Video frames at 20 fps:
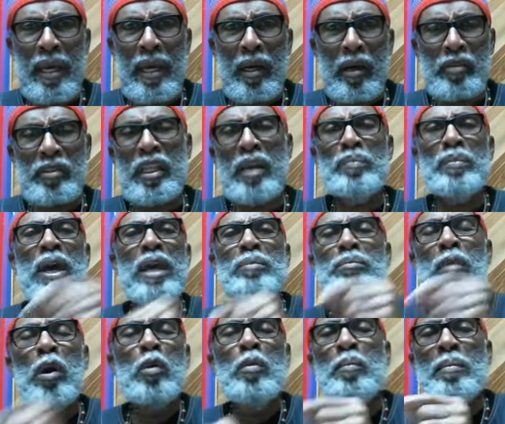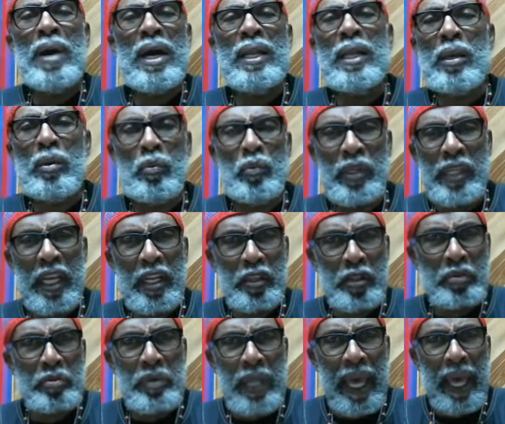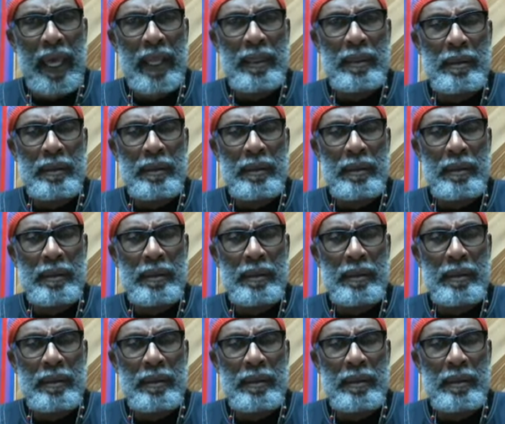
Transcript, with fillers: Because they make more money when they do that.